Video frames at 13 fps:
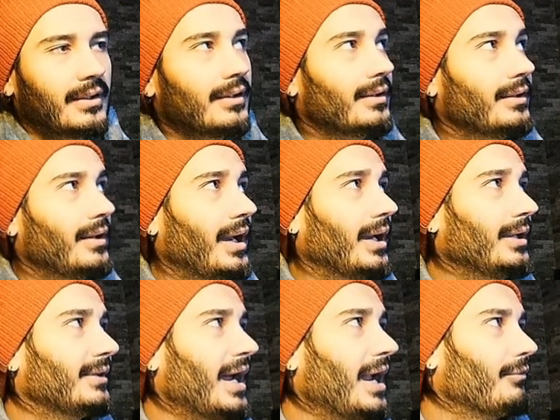
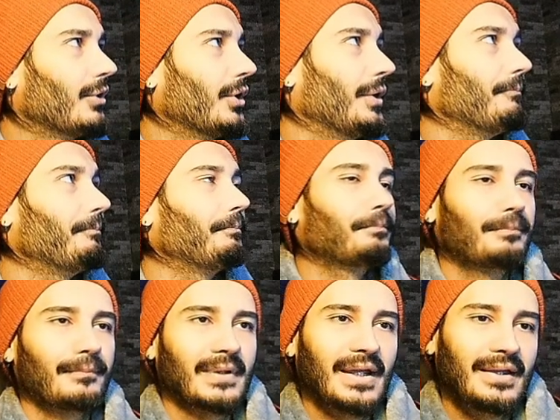And there we go.
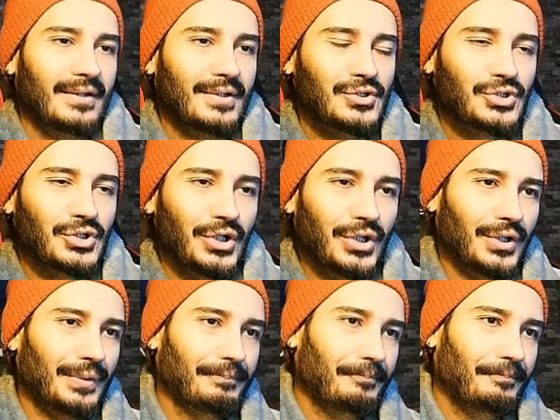
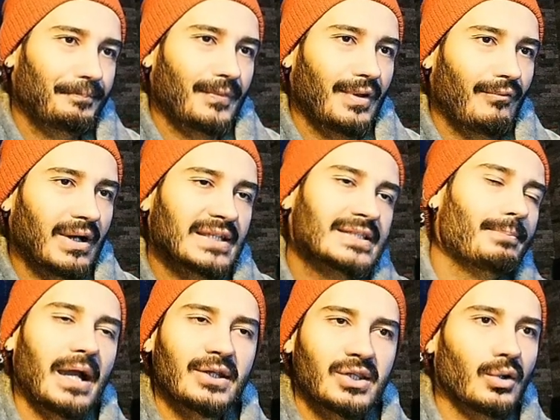So what's
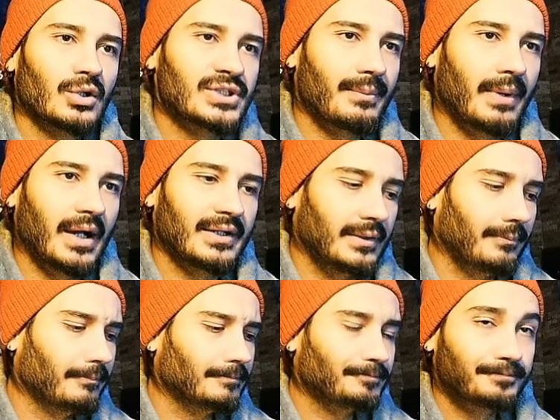my thoughts about
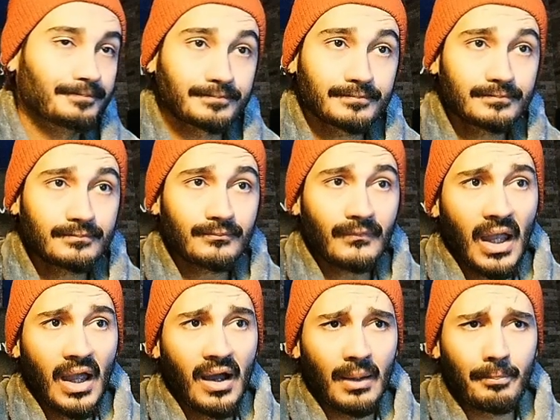him?
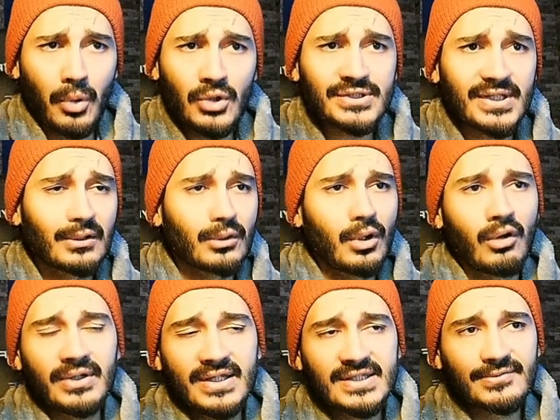I personally
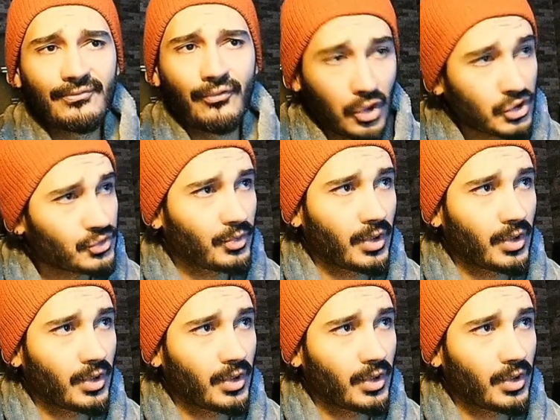love his first form,